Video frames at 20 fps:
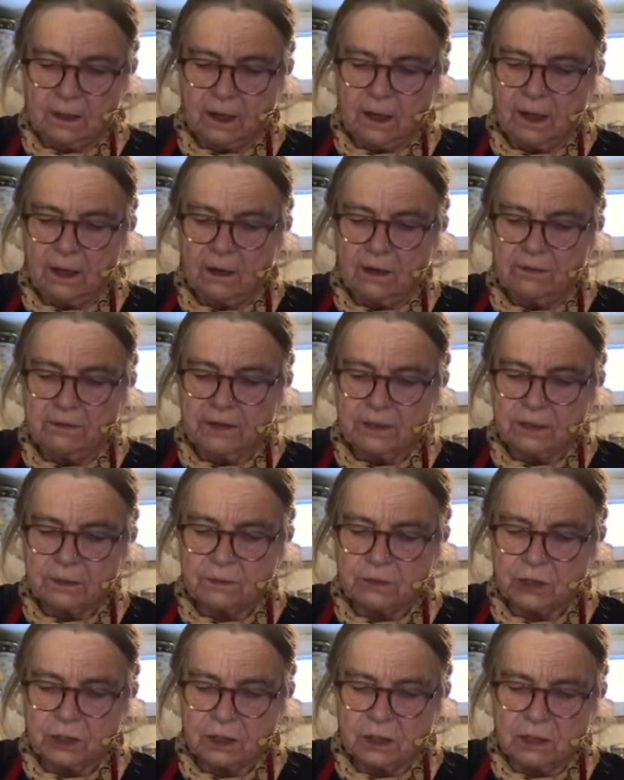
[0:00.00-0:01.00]
I love this
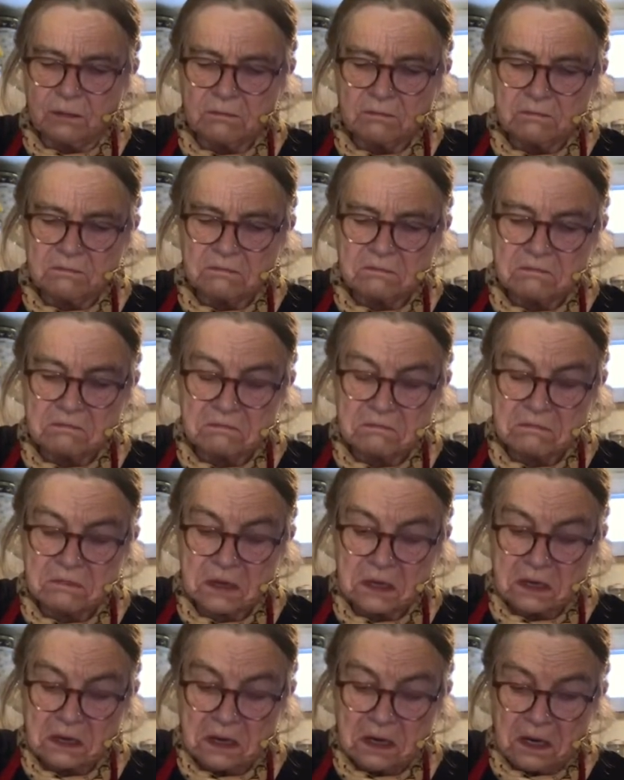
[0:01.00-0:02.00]
machine.
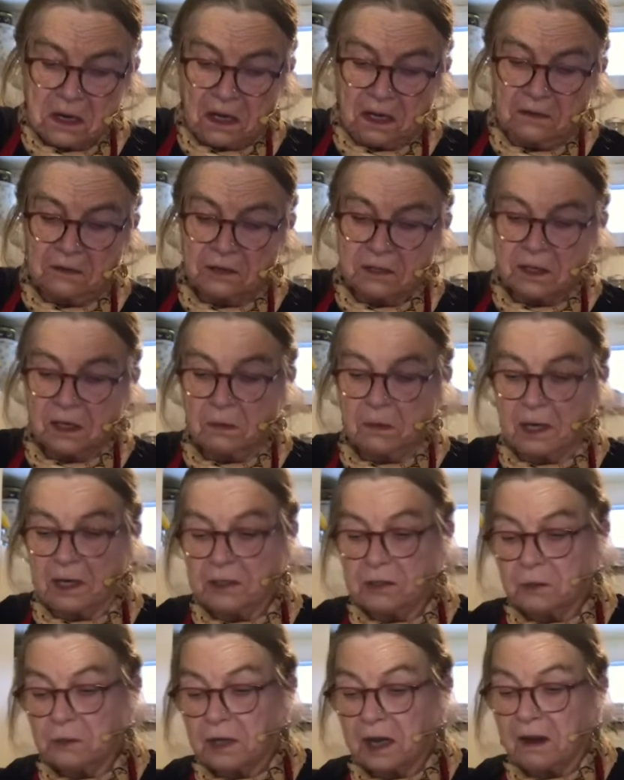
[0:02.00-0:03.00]
And you say, well, I
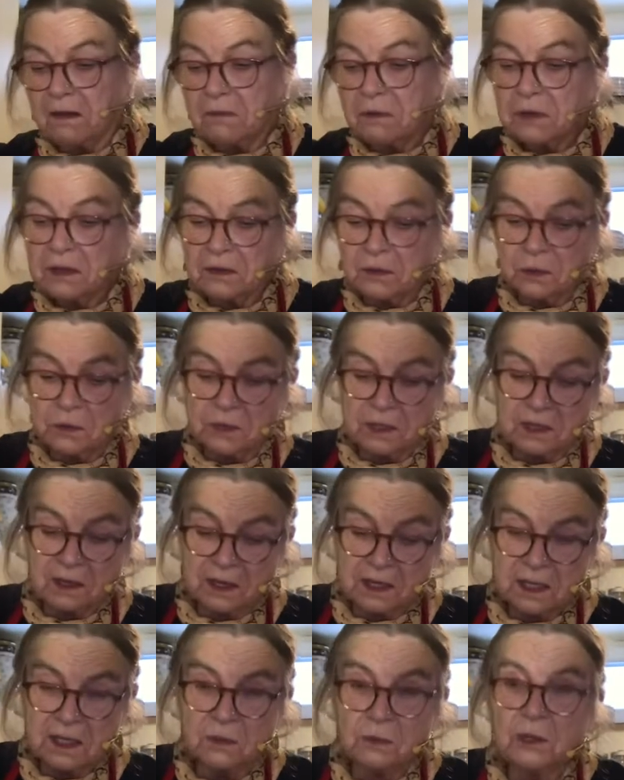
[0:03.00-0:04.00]
don't have one of those. And
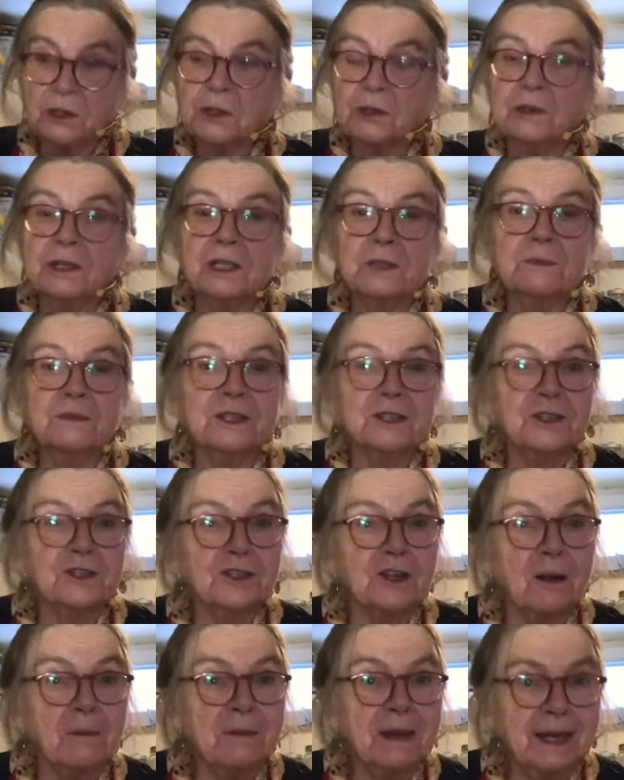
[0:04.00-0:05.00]
I say, well, Christmas is
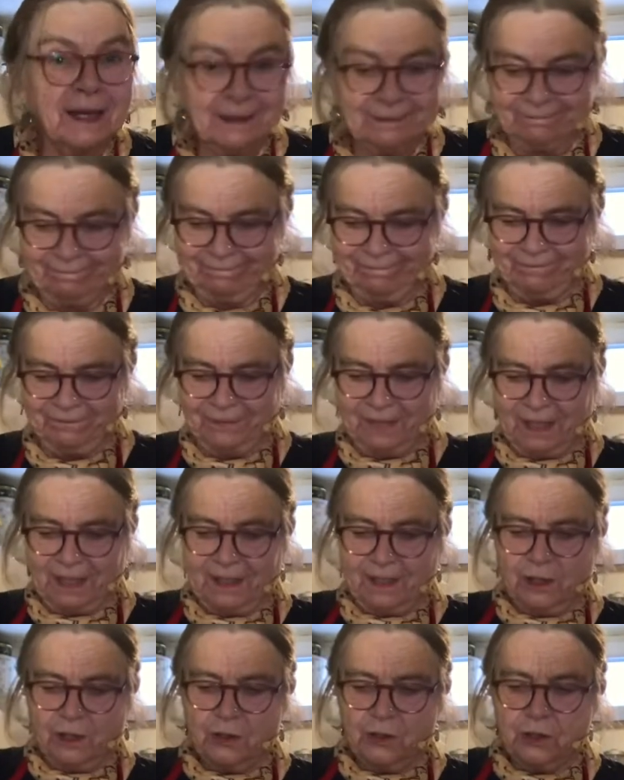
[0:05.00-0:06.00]
coming.
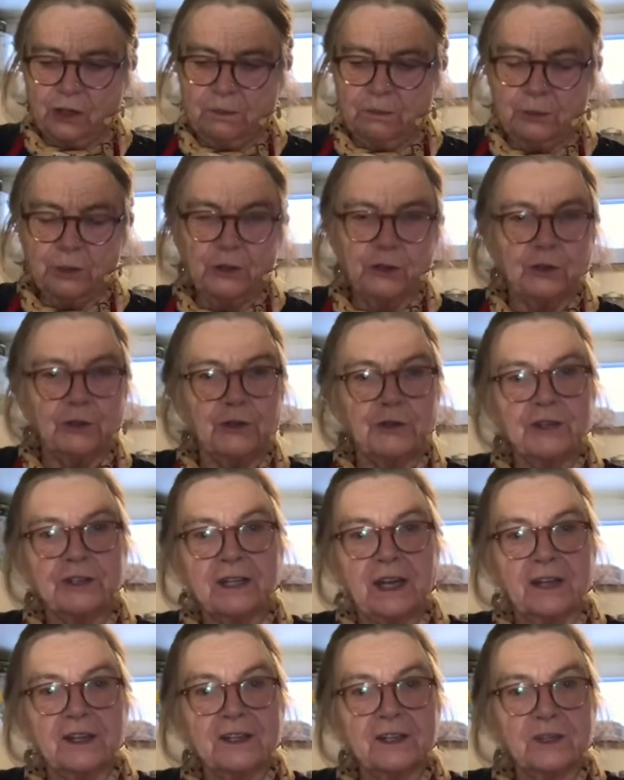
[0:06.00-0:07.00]
You can put it on your
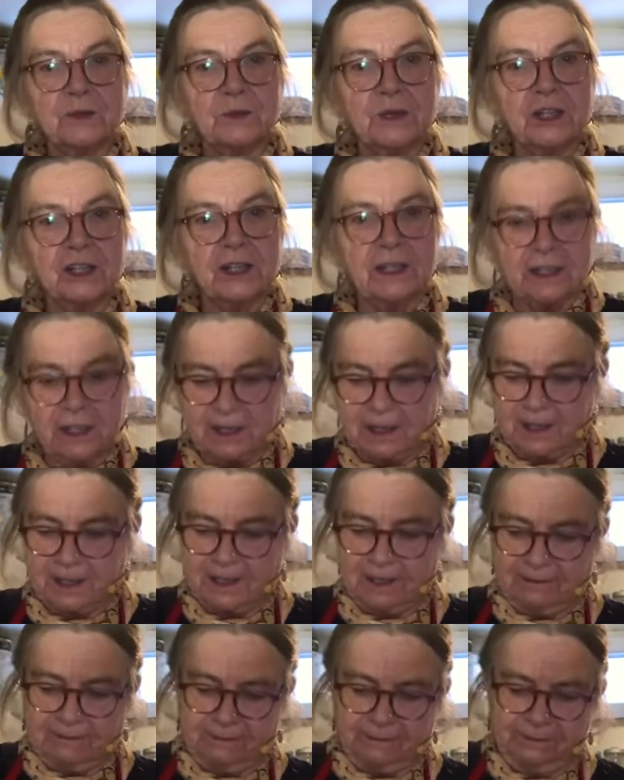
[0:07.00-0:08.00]
Santa's wish
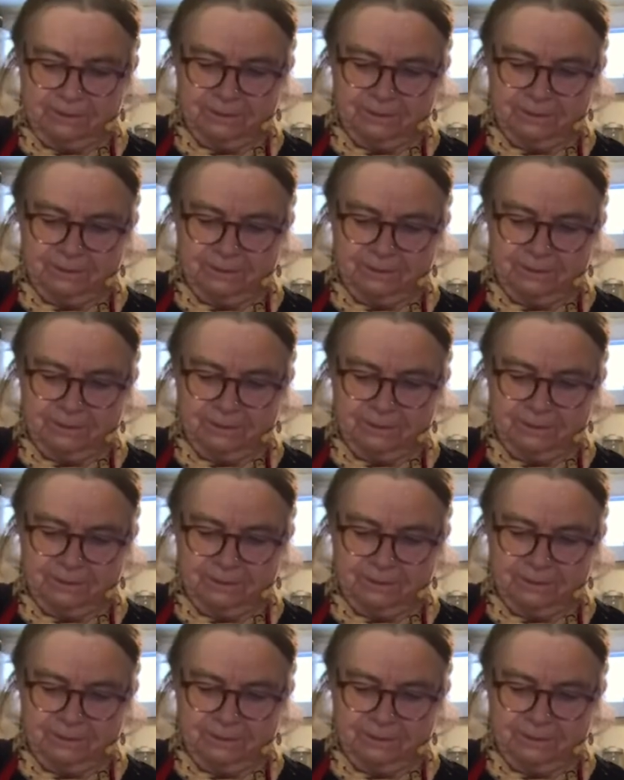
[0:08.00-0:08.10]
list.